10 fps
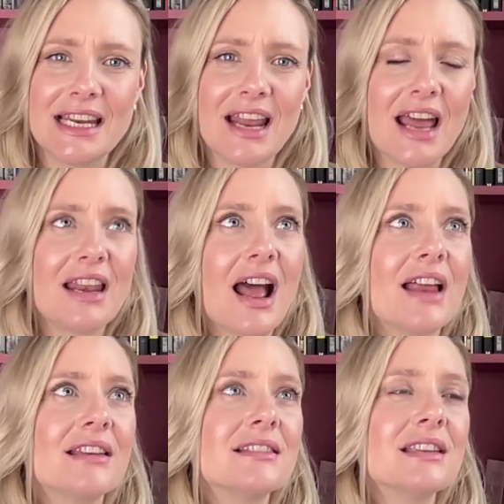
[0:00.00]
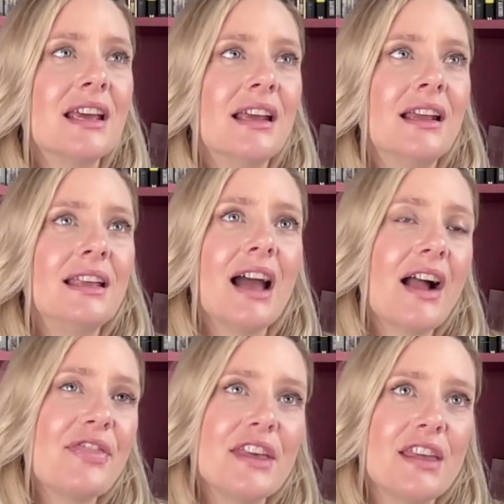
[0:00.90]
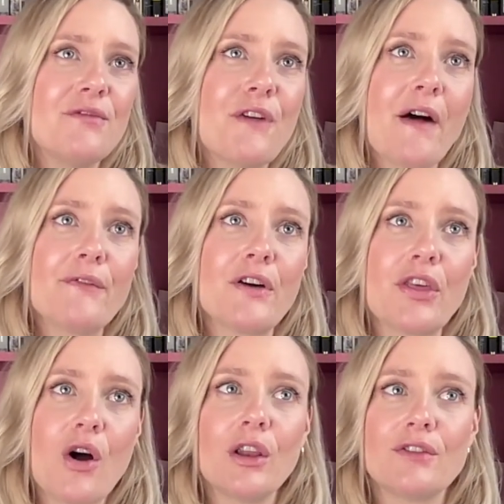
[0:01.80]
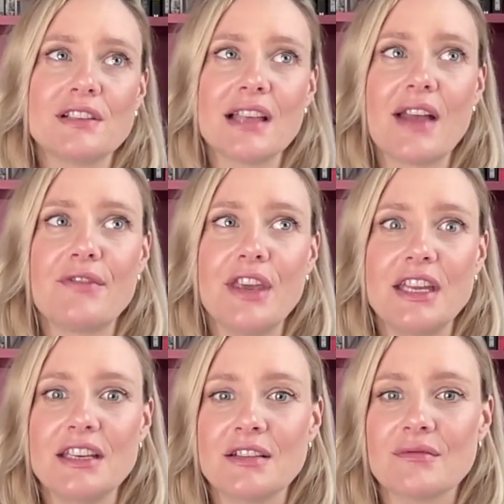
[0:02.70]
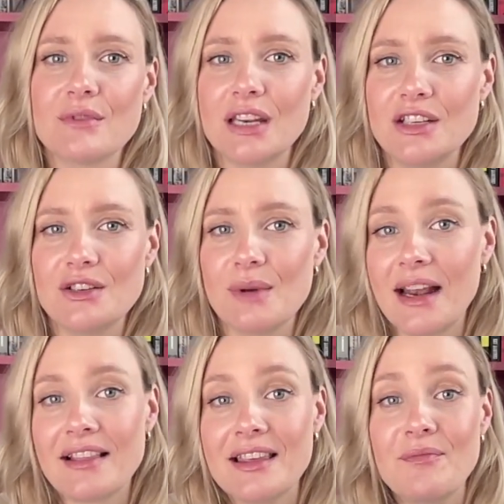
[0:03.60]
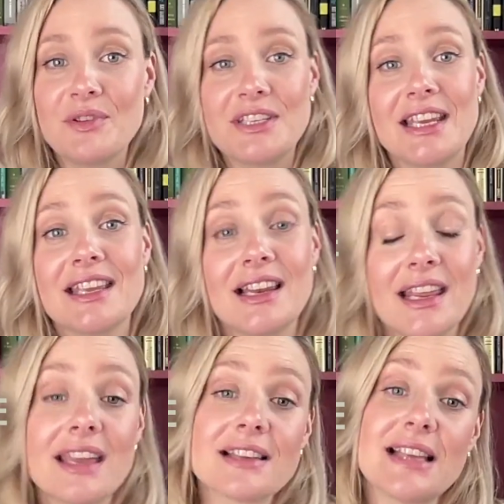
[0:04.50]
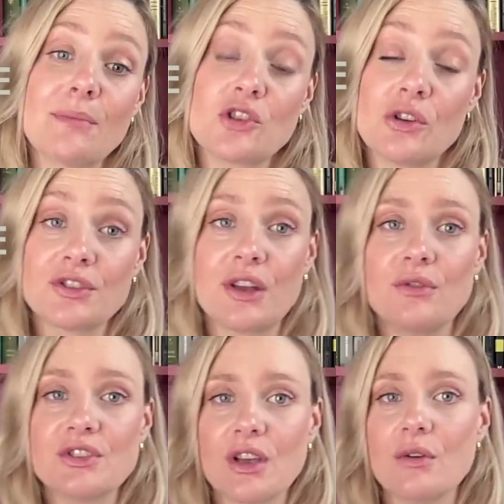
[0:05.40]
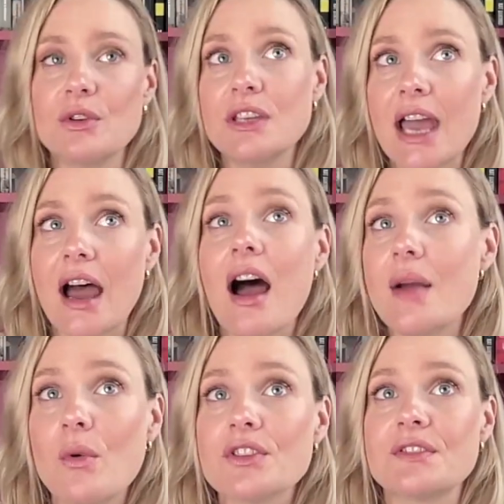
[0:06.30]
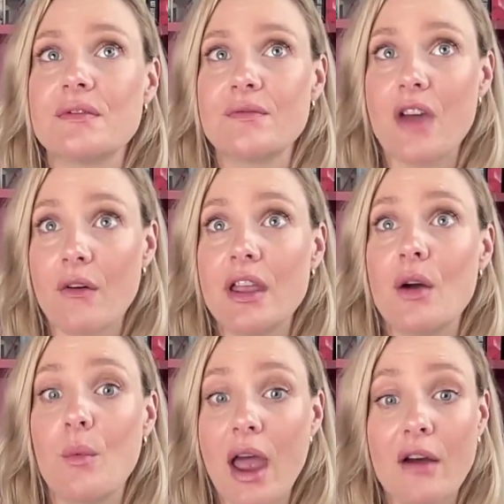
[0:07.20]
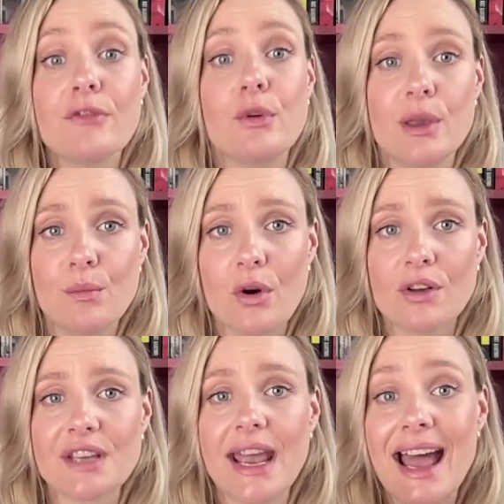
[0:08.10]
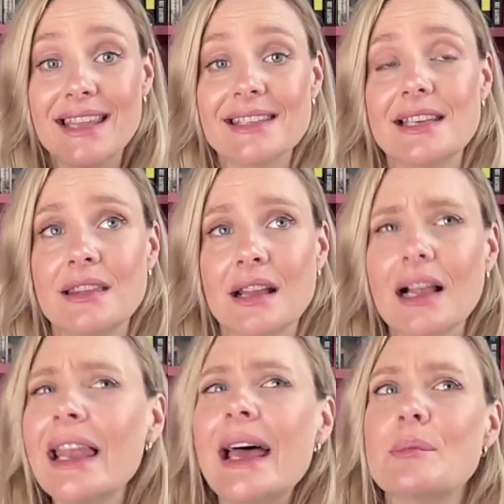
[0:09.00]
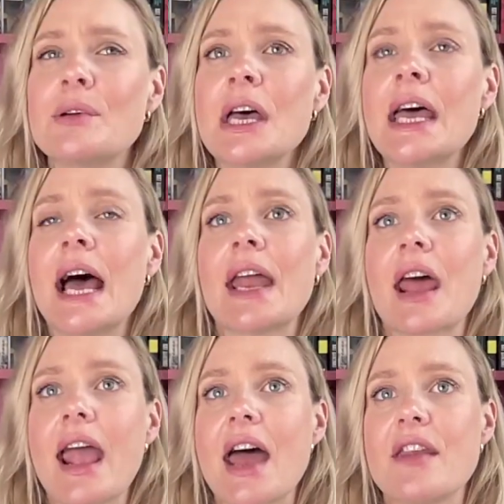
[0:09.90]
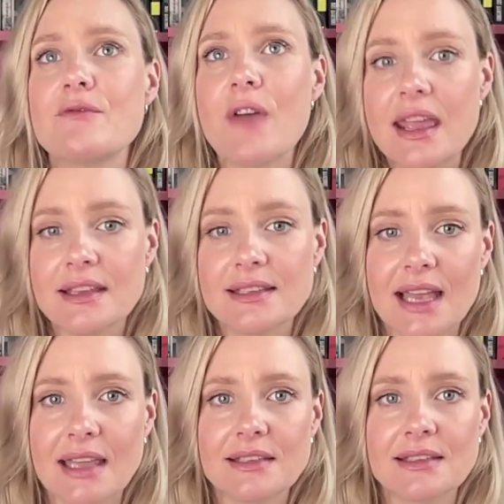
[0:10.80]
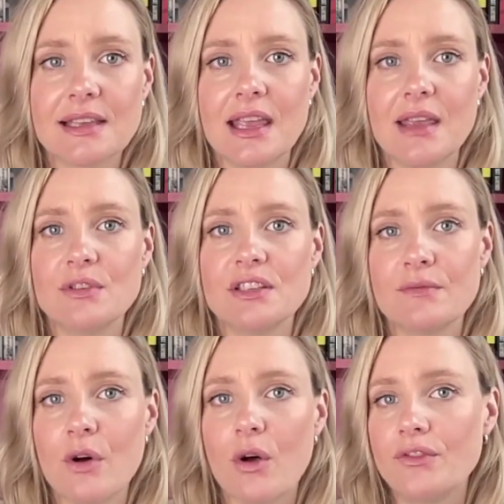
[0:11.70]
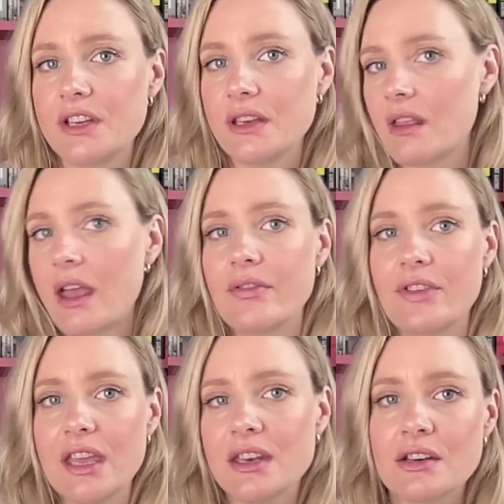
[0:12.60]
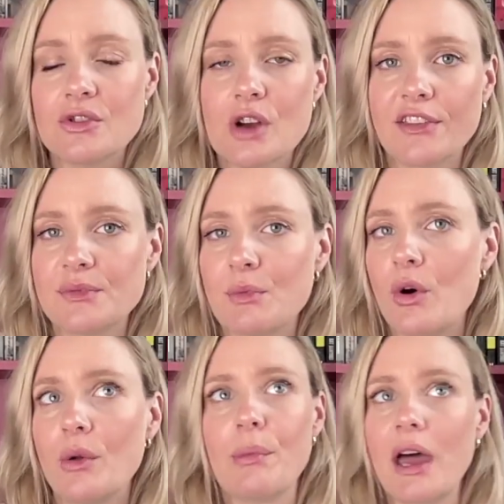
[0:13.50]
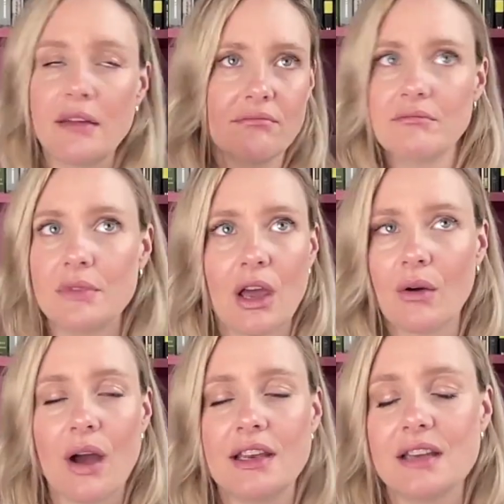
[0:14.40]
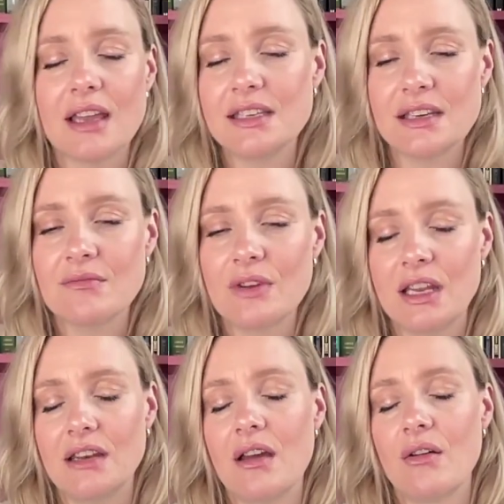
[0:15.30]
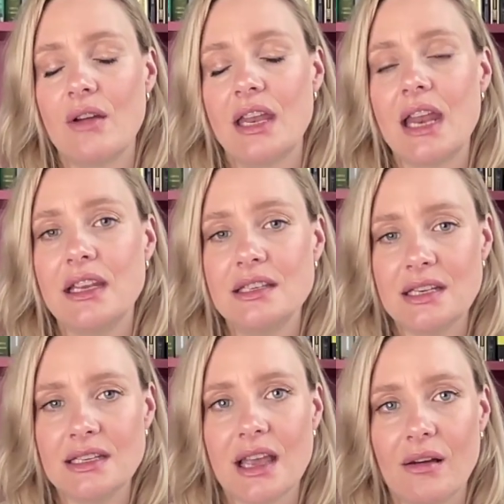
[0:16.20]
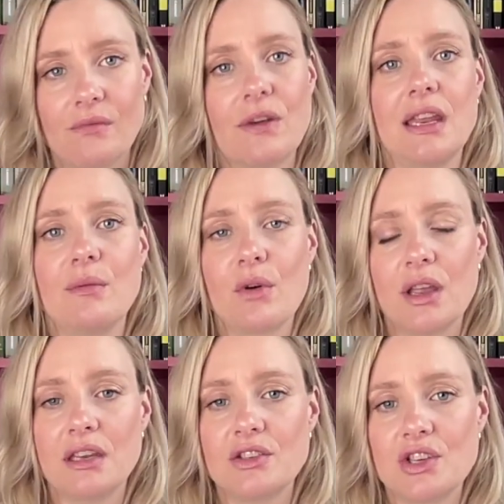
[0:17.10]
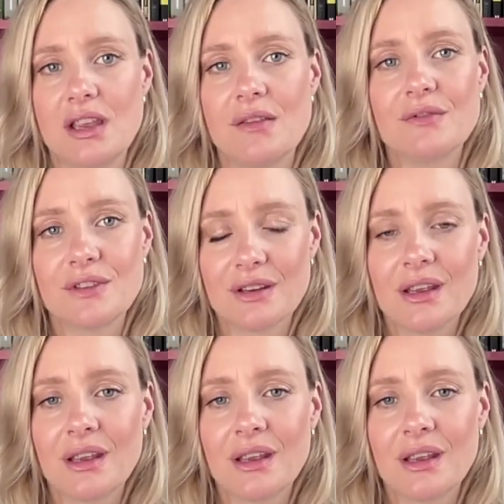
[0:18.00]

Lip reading: and yeah, I think he felt for the whole of his life that he didn't really do anything particularly exceptional. So yeah, I wasn't very aware of who he was. I had seen the clip and I had a vague sense that he was involved in like the Kinder transport, but no, I didn't really know in any detail really what he'd achieved.